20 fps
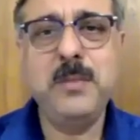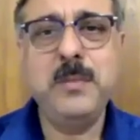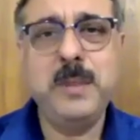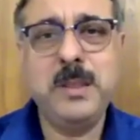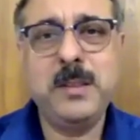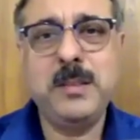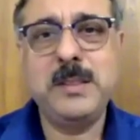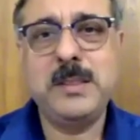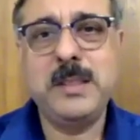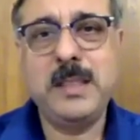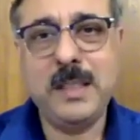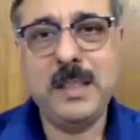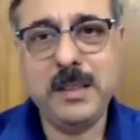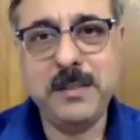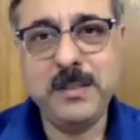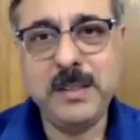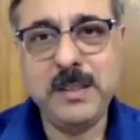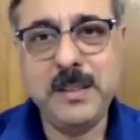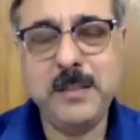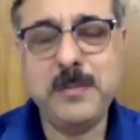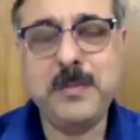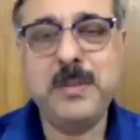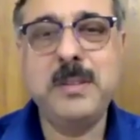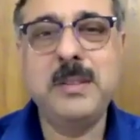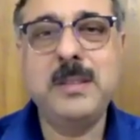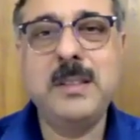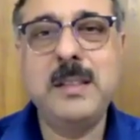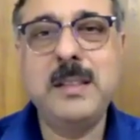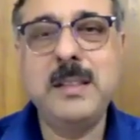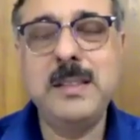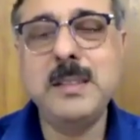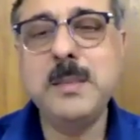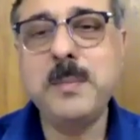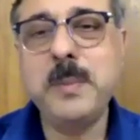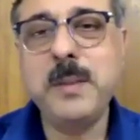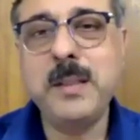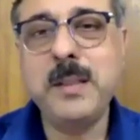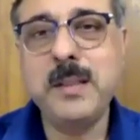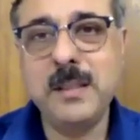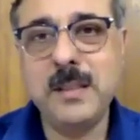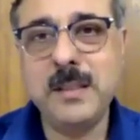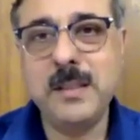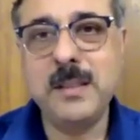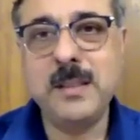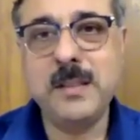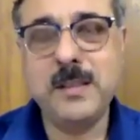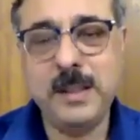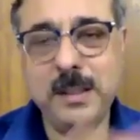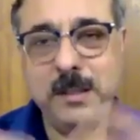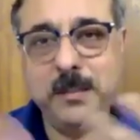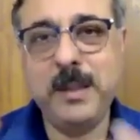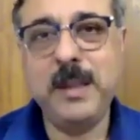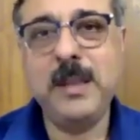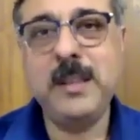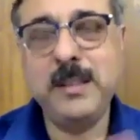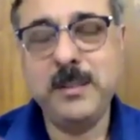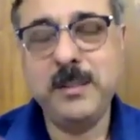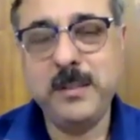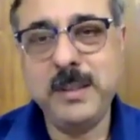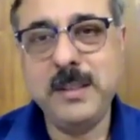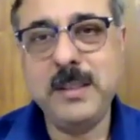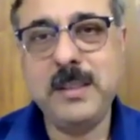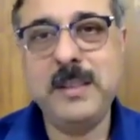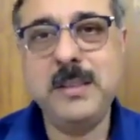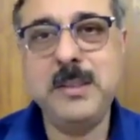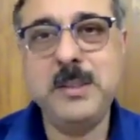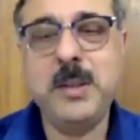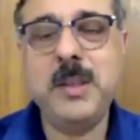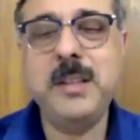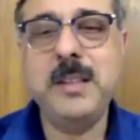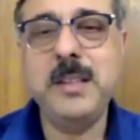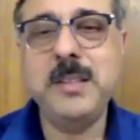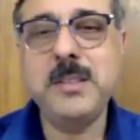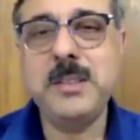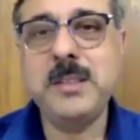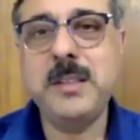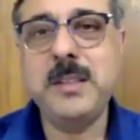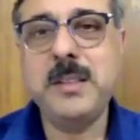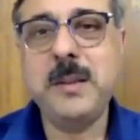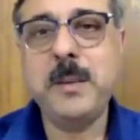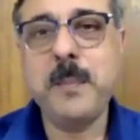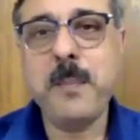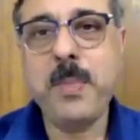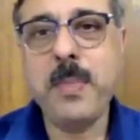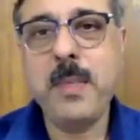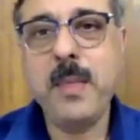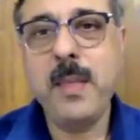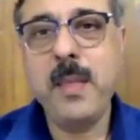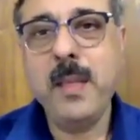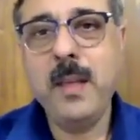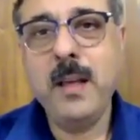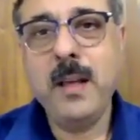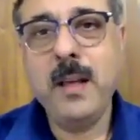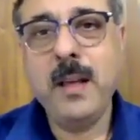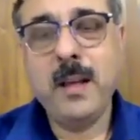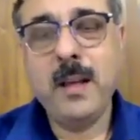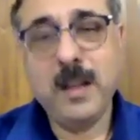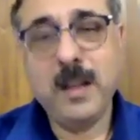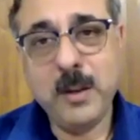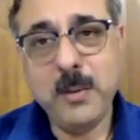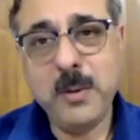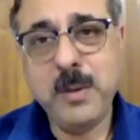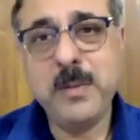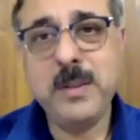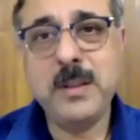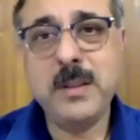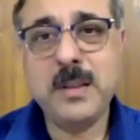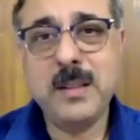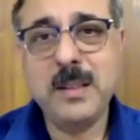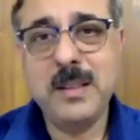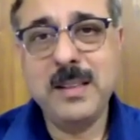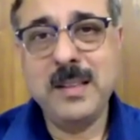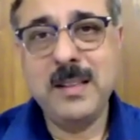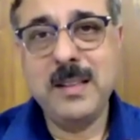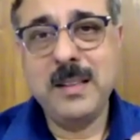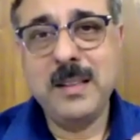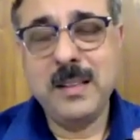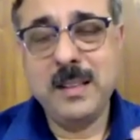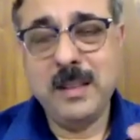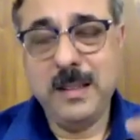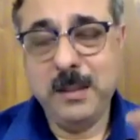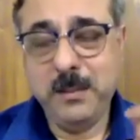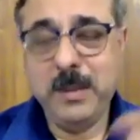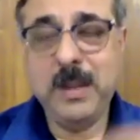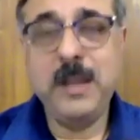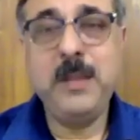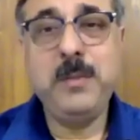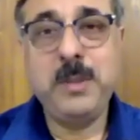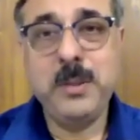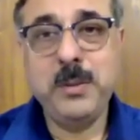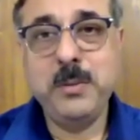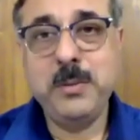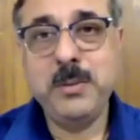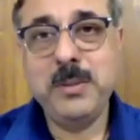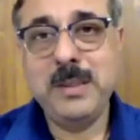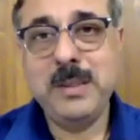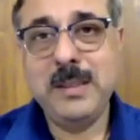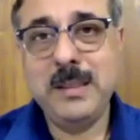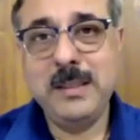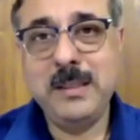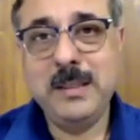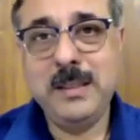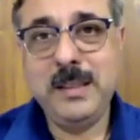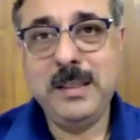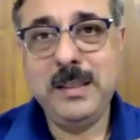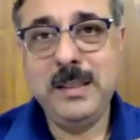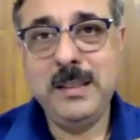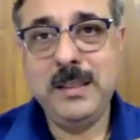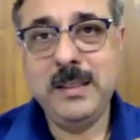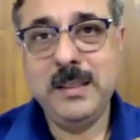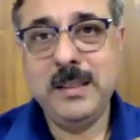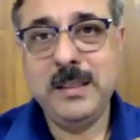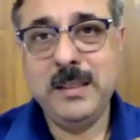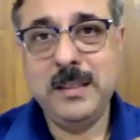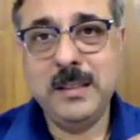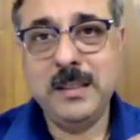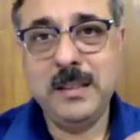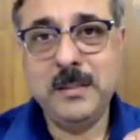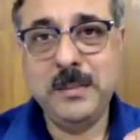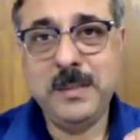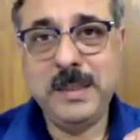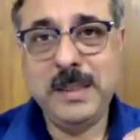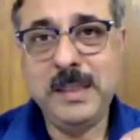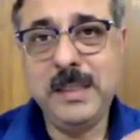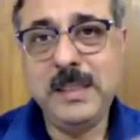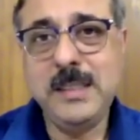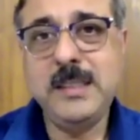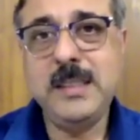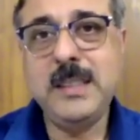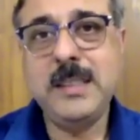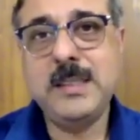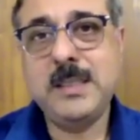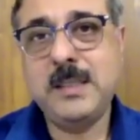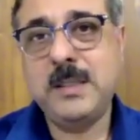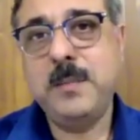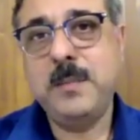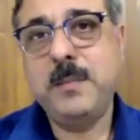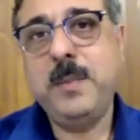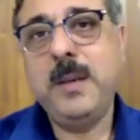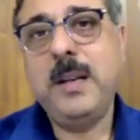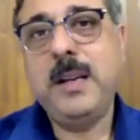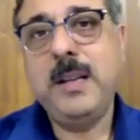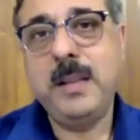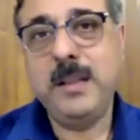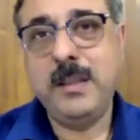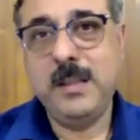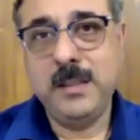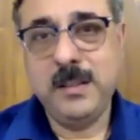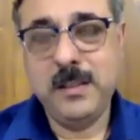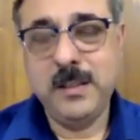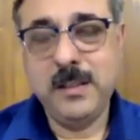because they have a different discipline in mind when they join engineering. However, in my view, the easiest plugin